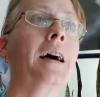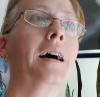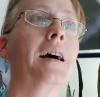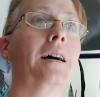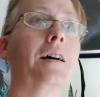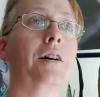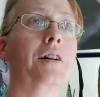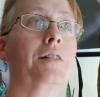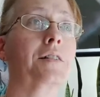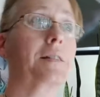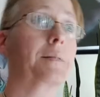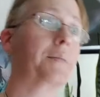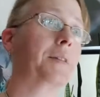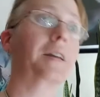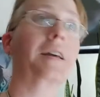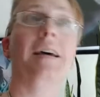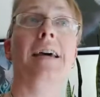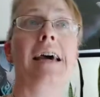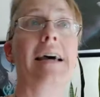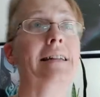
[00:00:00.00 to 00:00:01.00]
Uh,
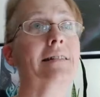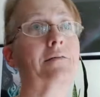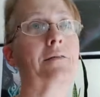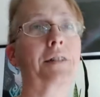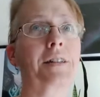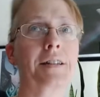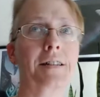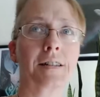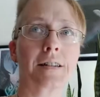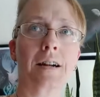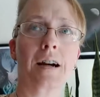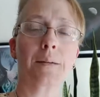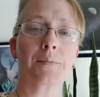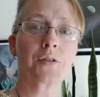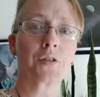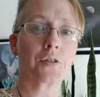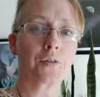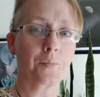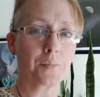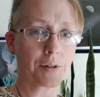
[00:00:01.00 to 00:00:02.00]
something I hadn't really stopped,
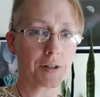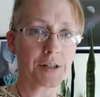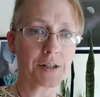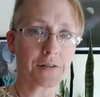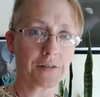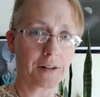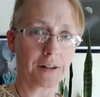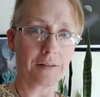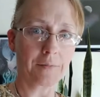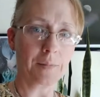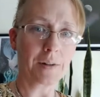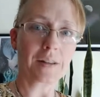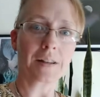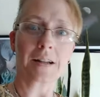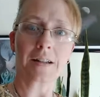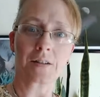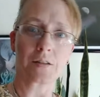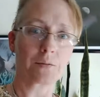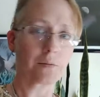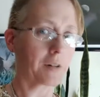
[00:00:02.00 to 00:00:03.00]
so please forgive me.
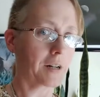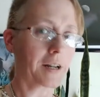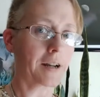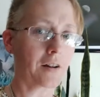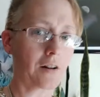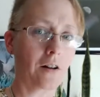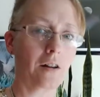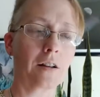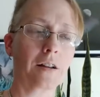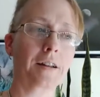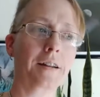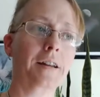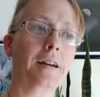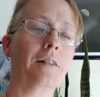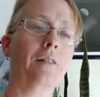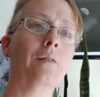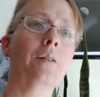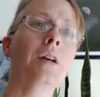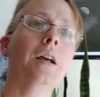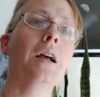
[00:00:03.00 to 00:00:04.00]
That's what I call it
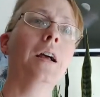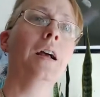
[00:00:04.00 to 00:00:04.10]
now.